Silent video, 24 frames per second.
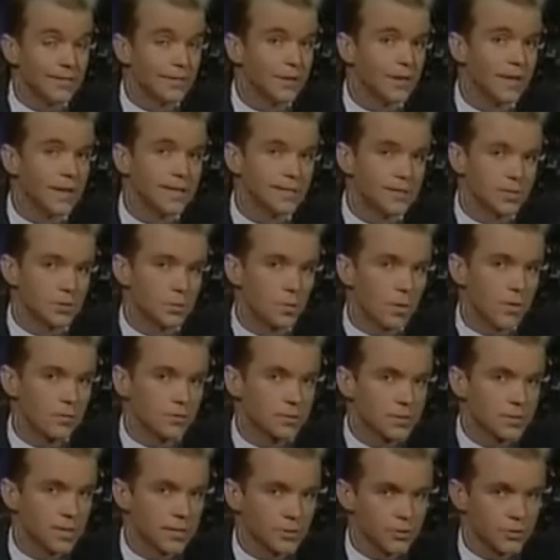the late 12th
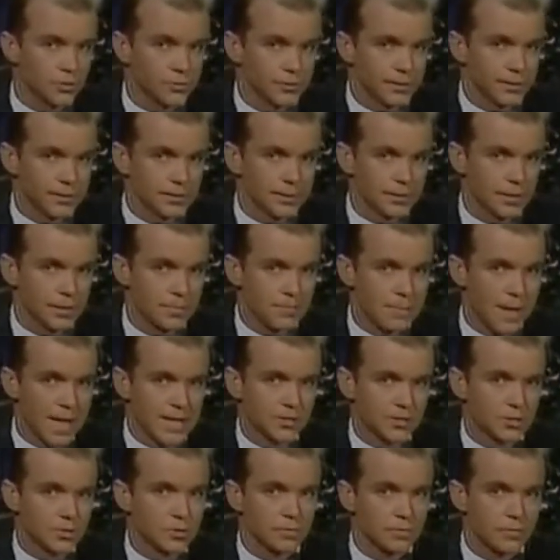century, the
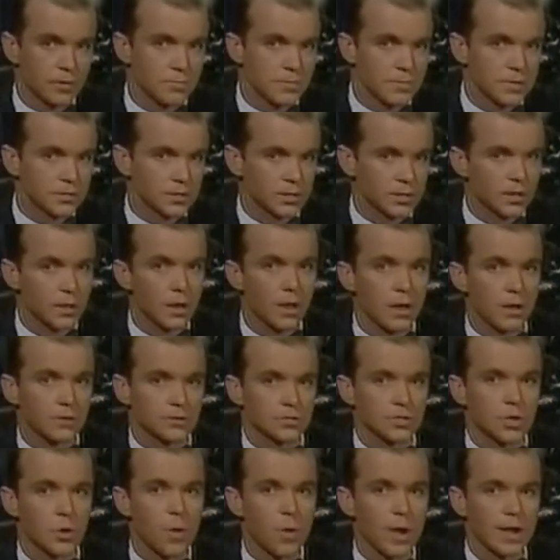master of the mystical
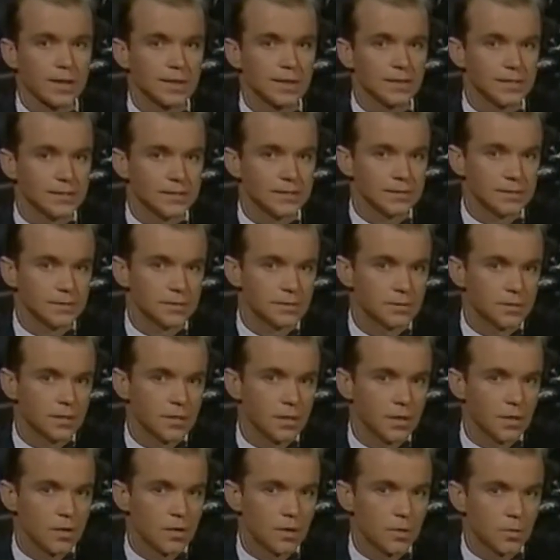arts, Kwang Lee,
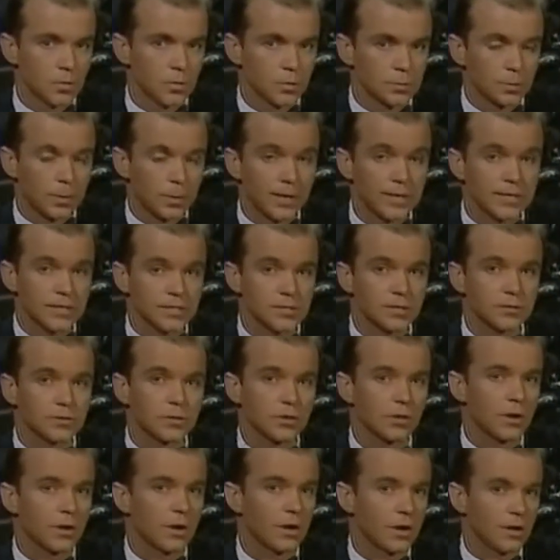was placed under
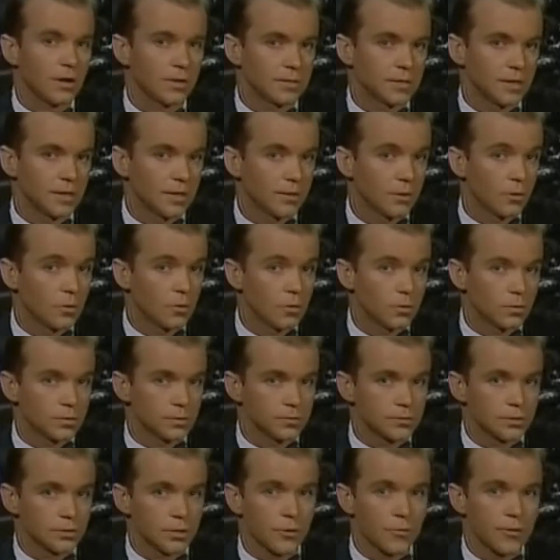guard and
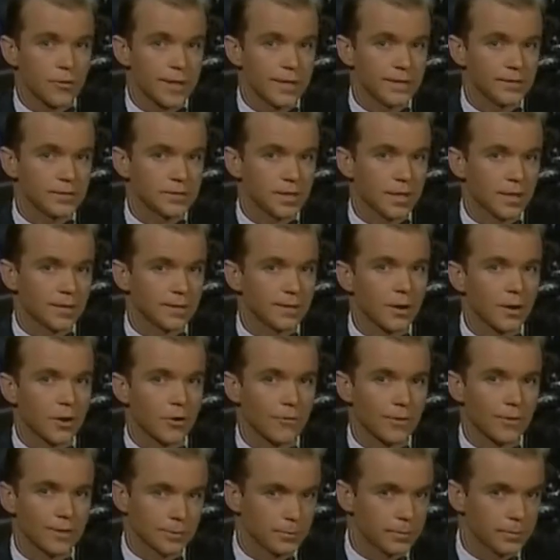ordered to create an
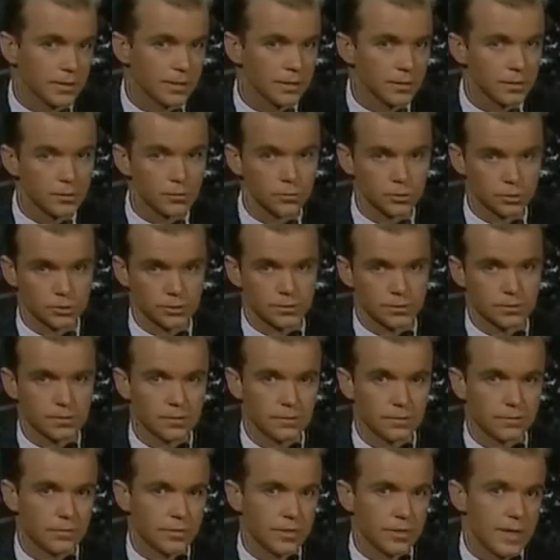incredible illusion
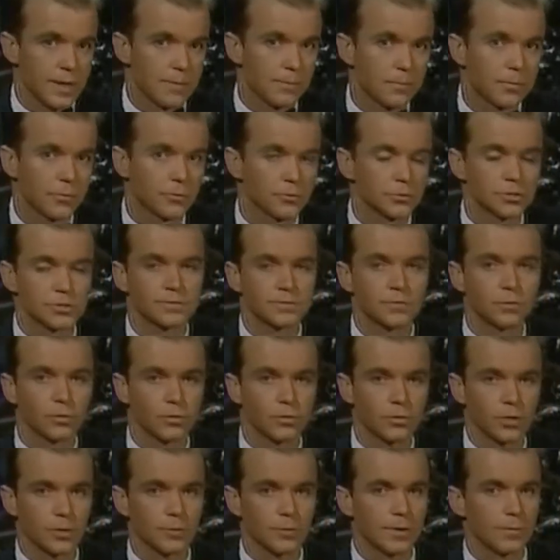for the emperor's
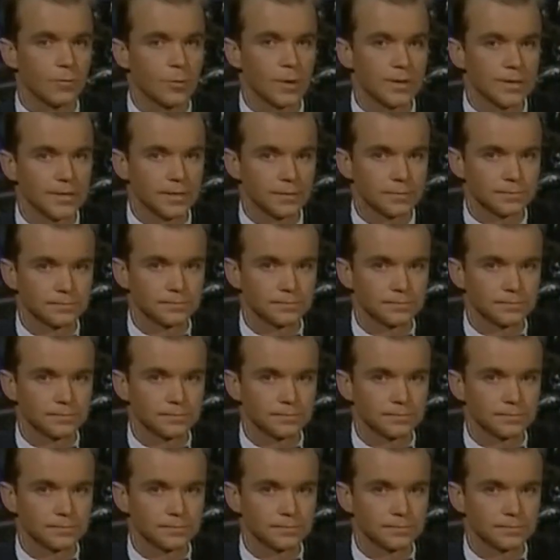forthcoming wedding.